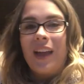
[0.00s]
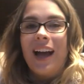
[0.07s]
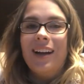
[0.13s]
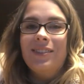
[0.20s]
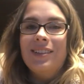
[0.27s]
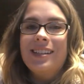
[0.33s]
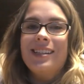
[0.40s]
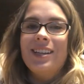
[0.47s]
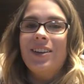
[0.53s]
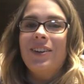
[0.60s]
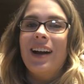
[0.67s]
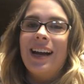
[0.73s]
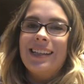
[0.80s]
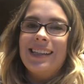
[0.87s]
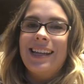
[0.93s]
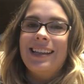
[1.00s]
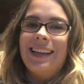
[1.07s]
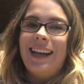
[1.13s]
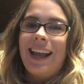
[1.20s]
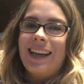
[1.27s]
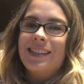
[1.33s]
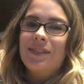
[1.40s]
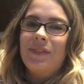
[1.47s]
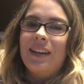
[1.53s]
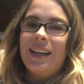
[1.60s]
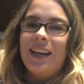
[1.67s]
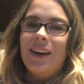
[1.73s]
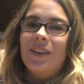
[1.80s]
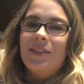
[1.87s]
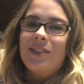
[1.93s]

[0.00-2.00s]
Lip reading: I will see you guys in the next video.